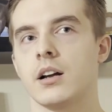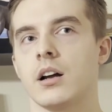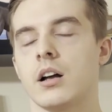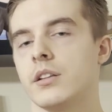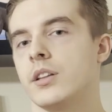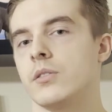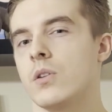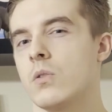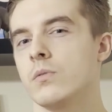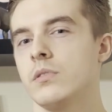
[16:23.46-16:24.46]
on their
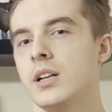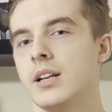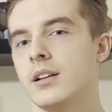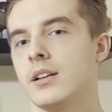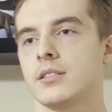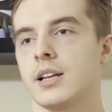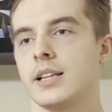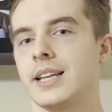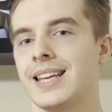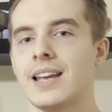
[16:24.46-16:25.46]
own and
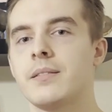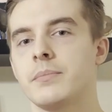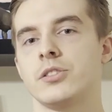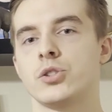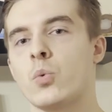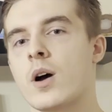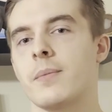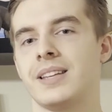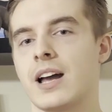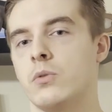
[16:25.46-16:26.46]
they can't be
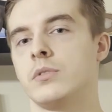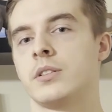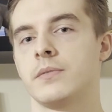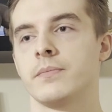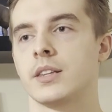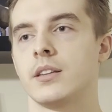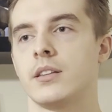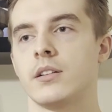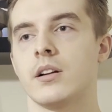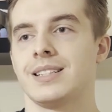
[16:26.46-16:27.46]
swapped out.
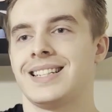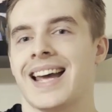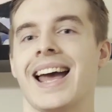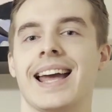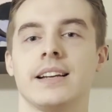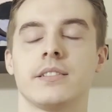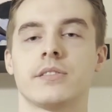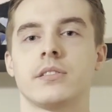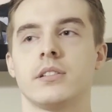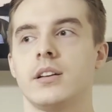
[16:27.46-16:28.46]
They're not
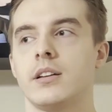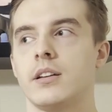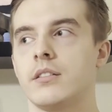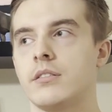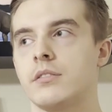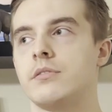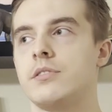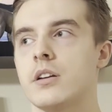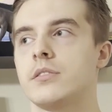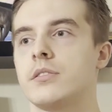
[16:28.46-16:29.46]
tags. They're
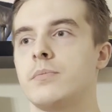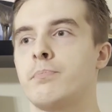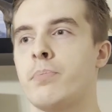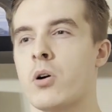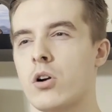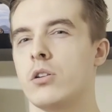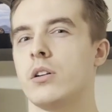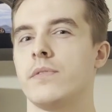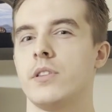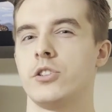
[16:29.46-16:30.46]
just part
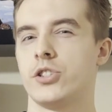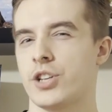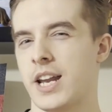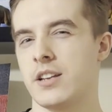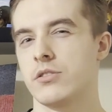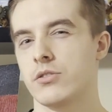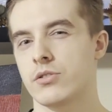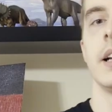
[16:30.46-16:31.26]
of the change.